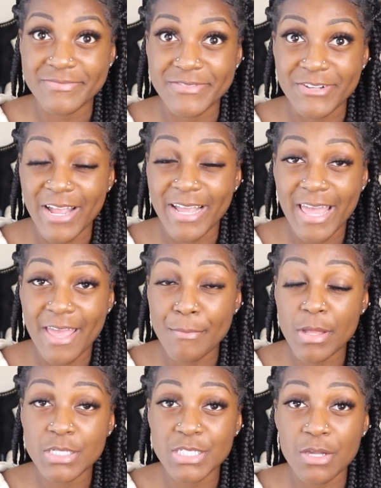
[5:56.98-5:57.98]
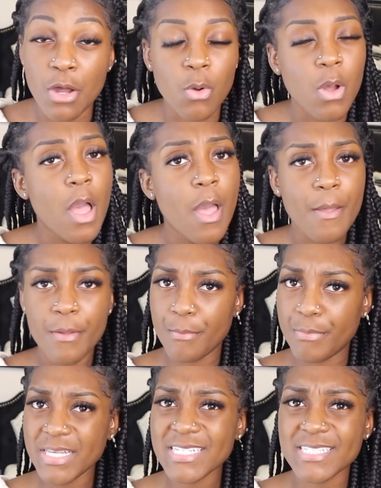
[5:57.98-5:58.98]
your A game. So
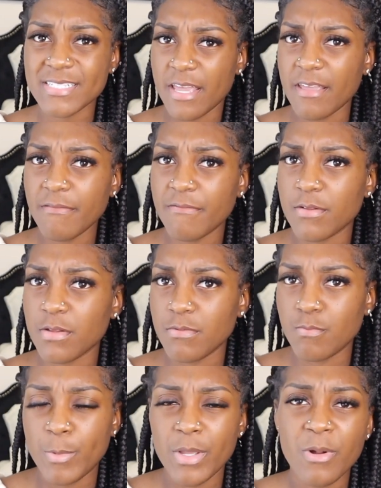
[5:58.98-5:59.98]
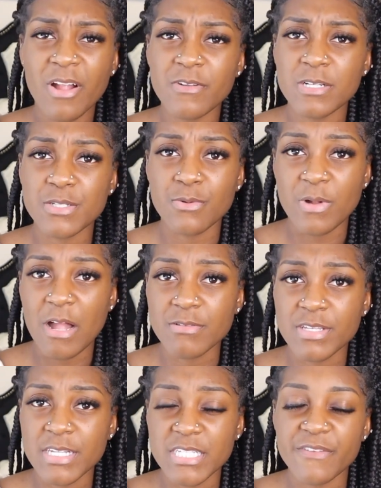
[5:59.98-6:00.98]
be safe, be aware of your
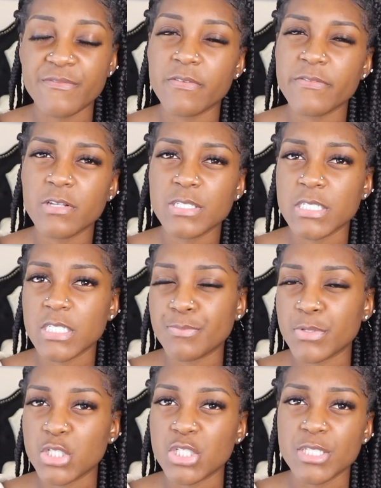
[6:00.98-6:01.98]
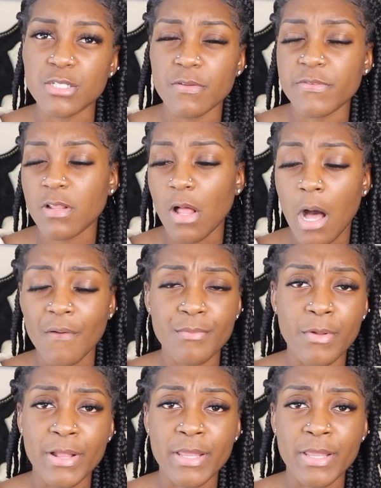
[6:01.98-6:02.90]
surroundings. If you feel suspicious or feel off about